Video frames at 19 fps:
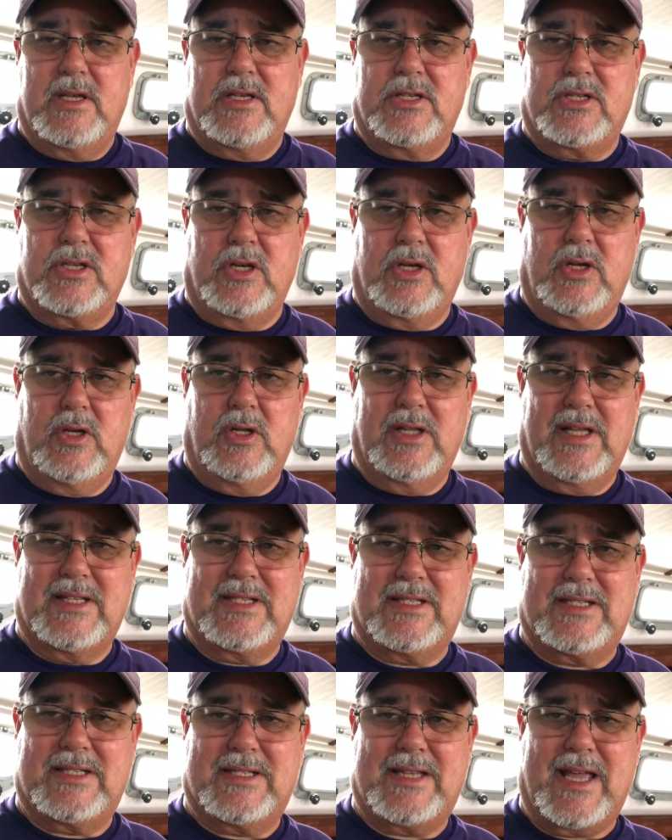So
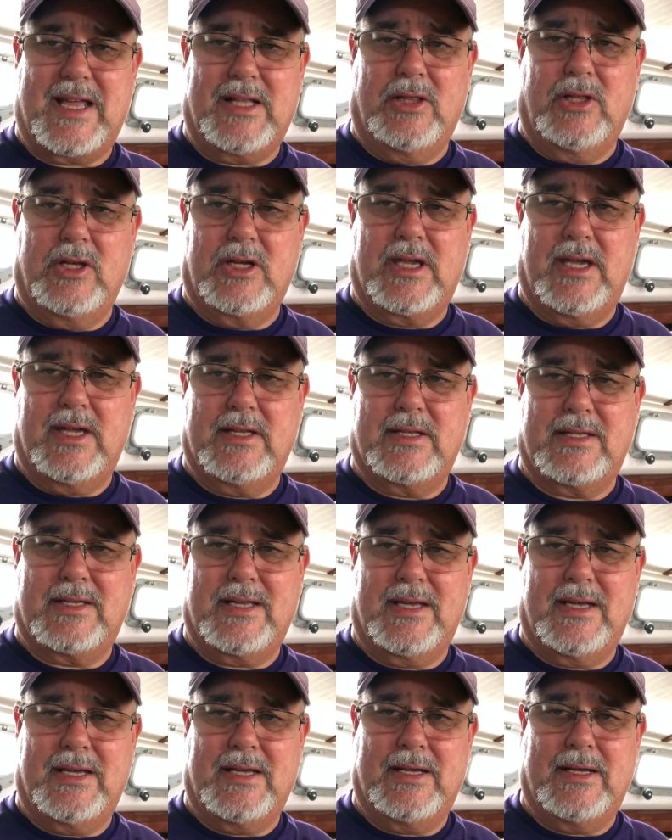let's take a look at
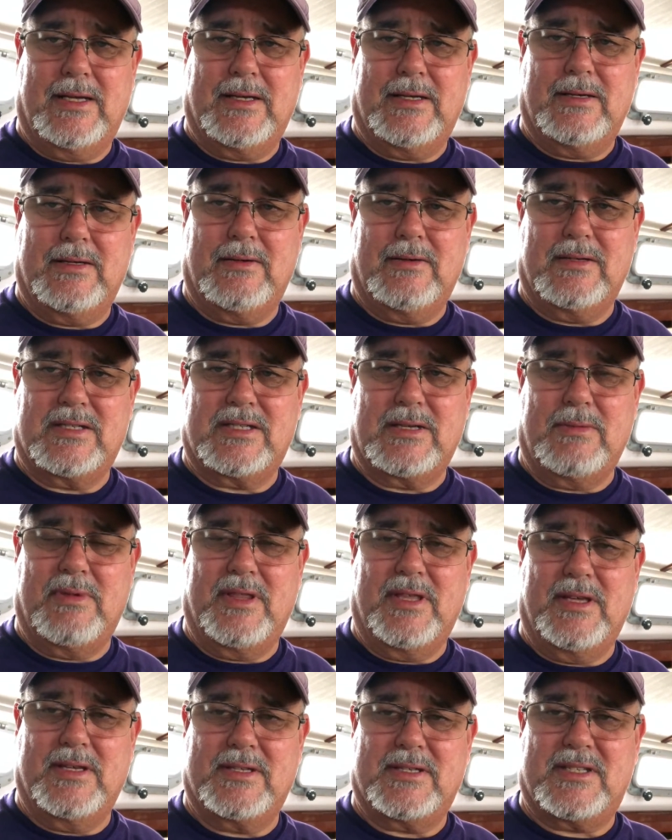some of
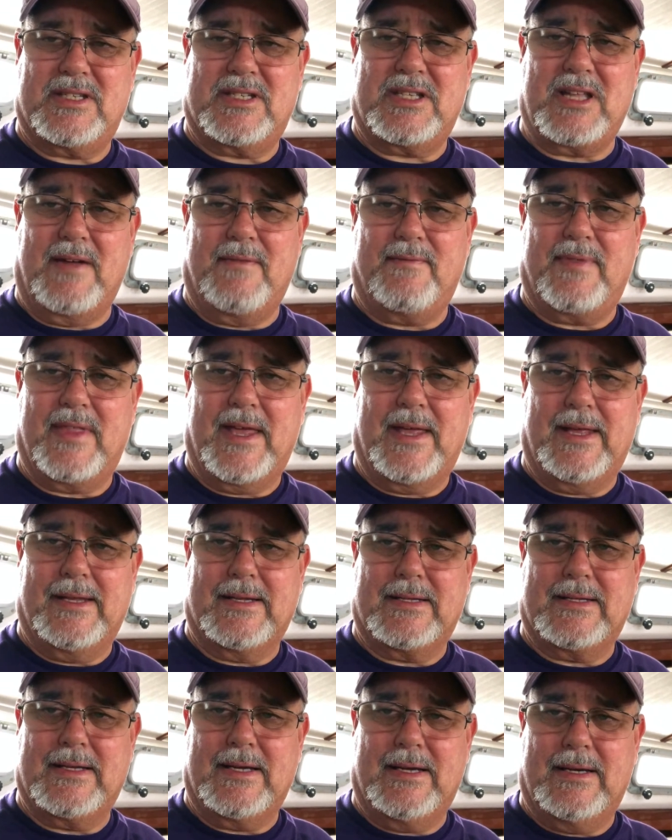the stuff that
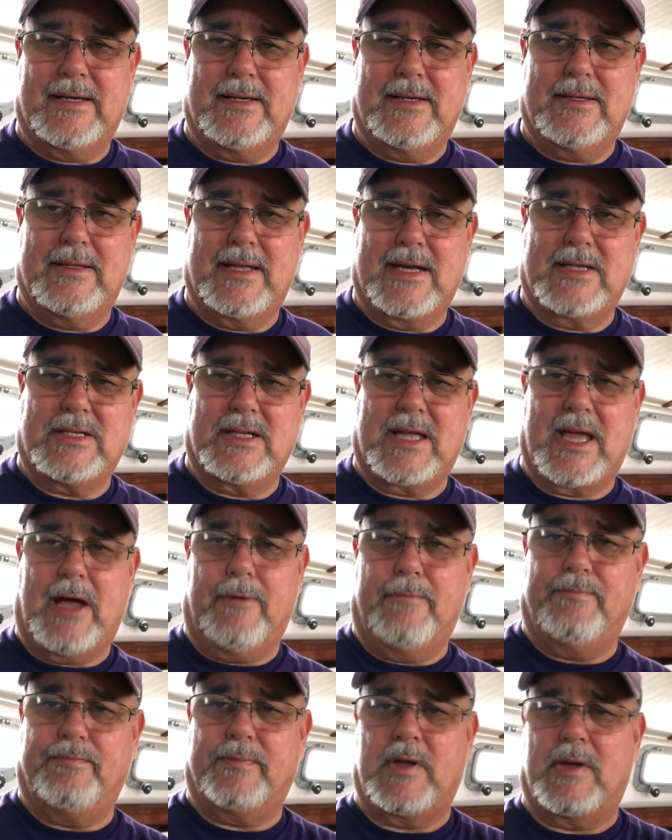I took out.
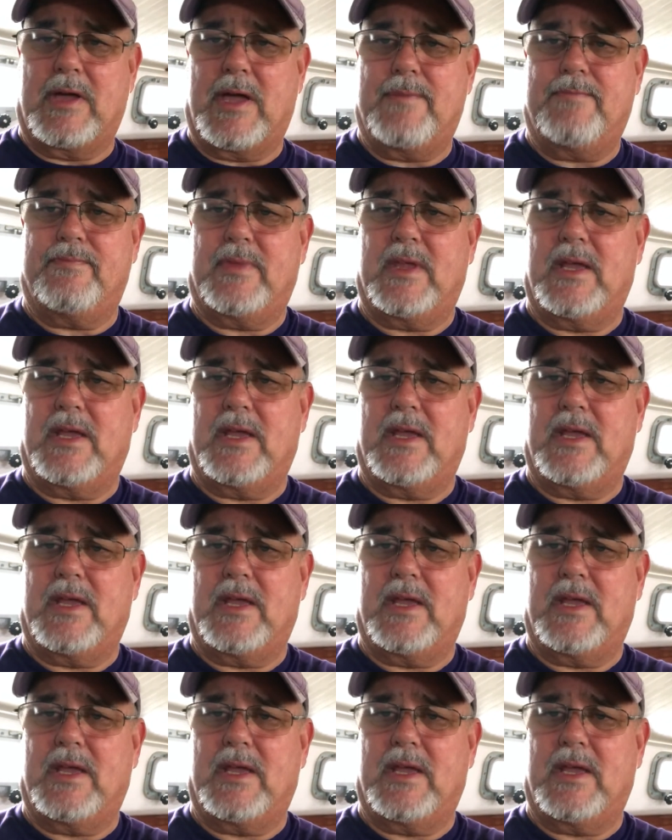Okay,